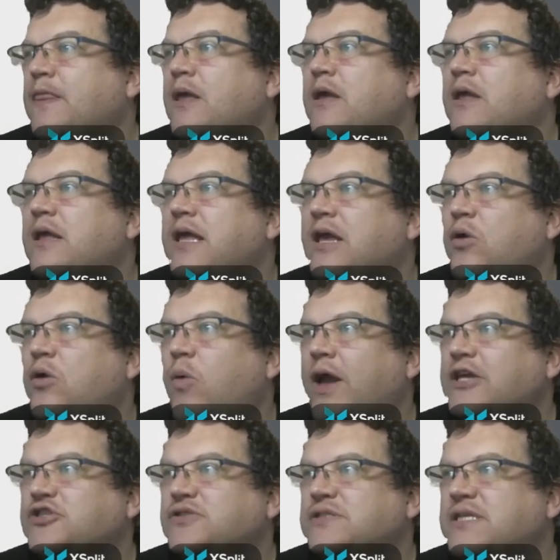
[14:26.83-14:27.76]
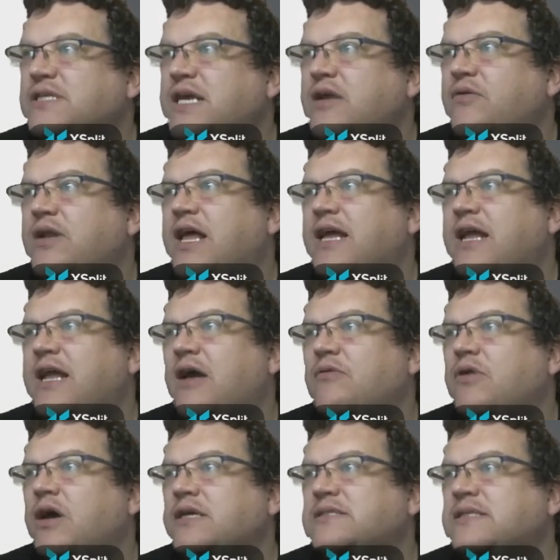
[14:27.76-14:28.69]
Equations here are laid out
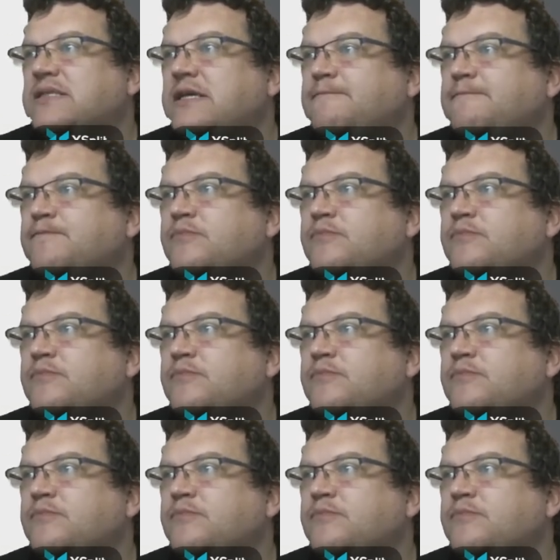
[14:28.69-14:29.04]
nicely.